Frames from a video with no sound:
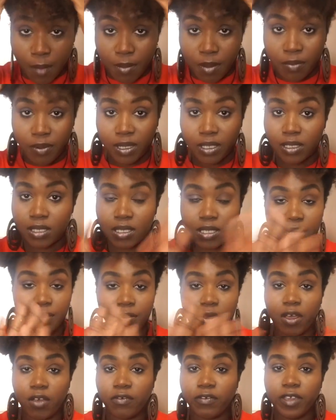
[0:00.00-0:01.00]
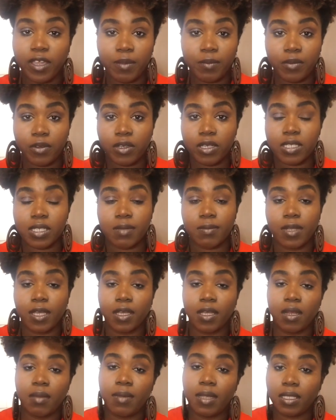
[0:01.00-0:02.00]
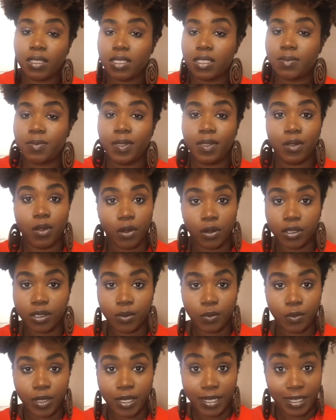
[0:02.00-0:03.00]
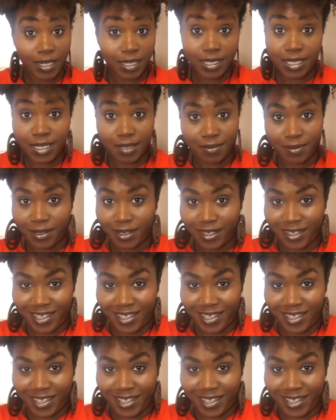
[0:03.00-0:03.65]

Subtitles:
gonna braid this up off camera because I'm not gonna make this be longer than what it needs to be.